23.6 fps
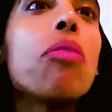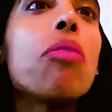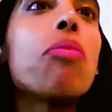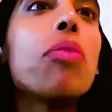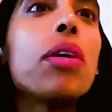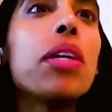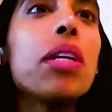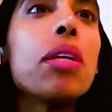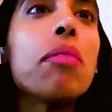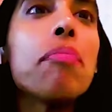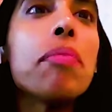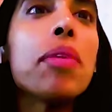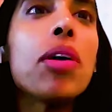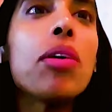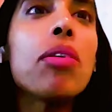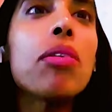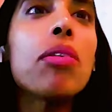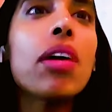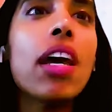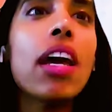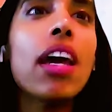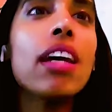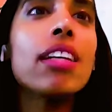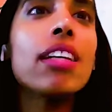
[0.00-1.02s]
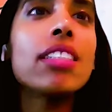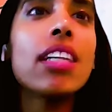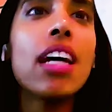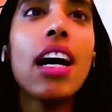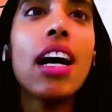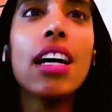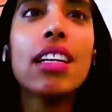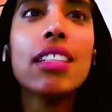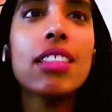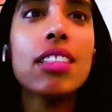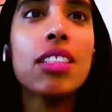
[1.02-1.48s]
would it be okay to
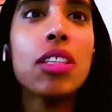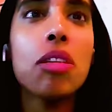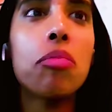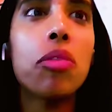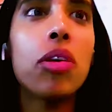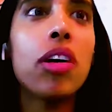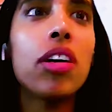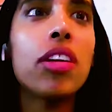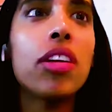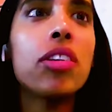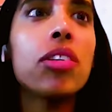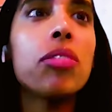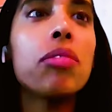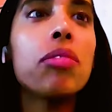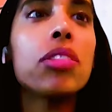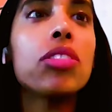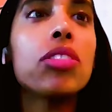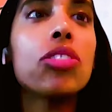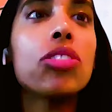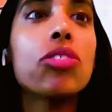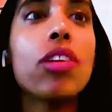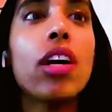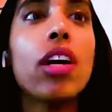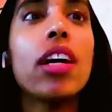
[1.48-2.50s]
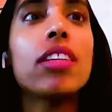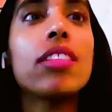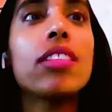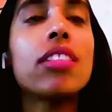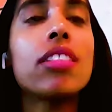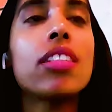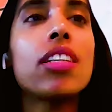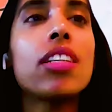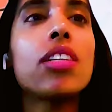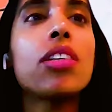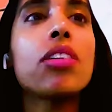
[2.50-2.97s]
ask someone who is
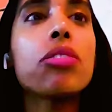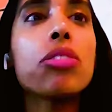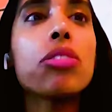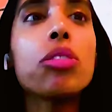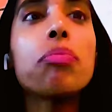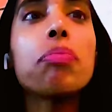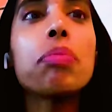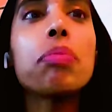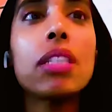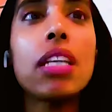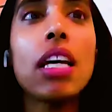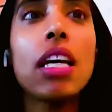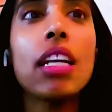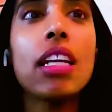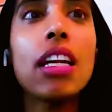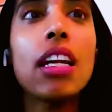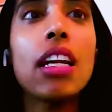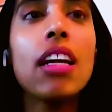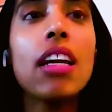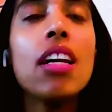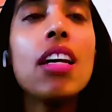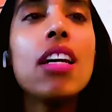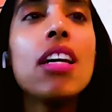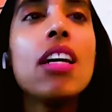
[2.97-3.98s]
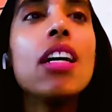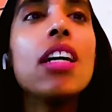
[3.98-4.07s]
stressed in a group setting